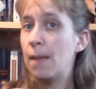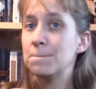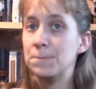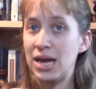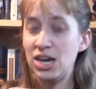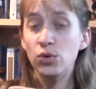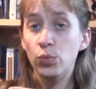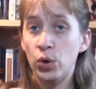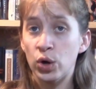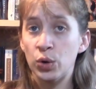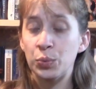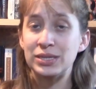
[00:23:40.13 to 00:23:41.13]
Man o'
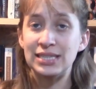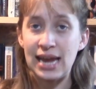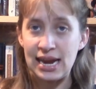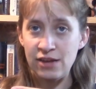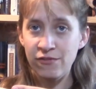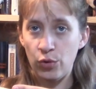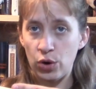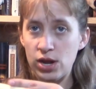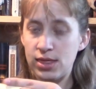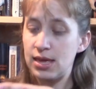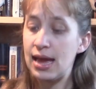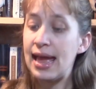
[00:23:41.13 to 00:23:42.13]
War was
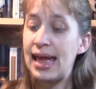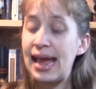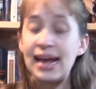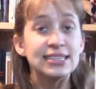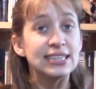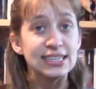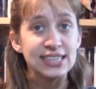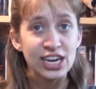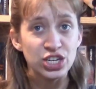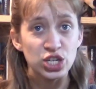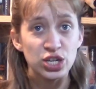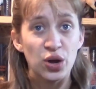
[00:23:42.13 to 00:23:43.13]
84th, and
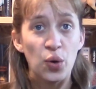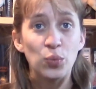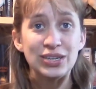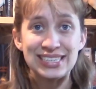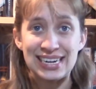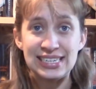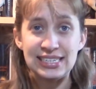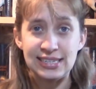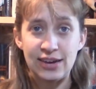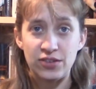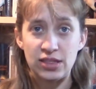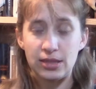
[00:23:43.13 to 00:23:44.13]
Citation was
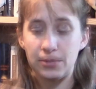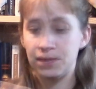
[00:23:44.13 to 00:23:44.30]
97th.